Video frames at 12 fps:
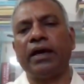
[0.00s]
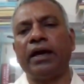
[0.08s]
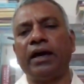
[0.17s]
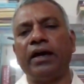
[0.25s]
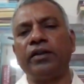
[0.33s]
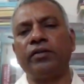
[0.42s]

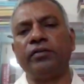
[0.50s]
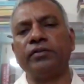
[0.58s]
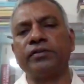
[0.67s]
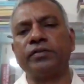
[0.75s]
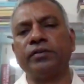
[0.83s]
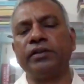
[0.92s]
and
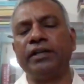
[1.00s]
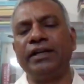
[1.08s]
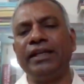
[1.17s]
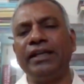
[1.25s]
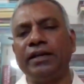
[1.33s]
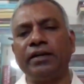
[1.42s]
also the
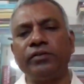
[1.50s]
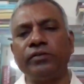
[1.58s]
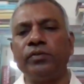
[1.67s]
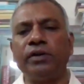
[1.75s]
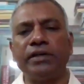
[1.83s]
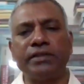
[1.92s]
deacon
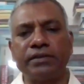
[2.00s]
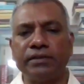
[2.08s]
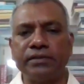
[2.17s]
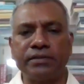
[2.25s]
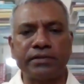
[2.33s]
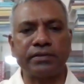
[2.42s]
who
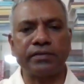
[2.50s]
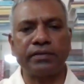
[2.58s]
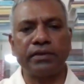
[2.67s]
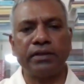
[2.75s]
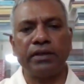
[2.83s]
assists.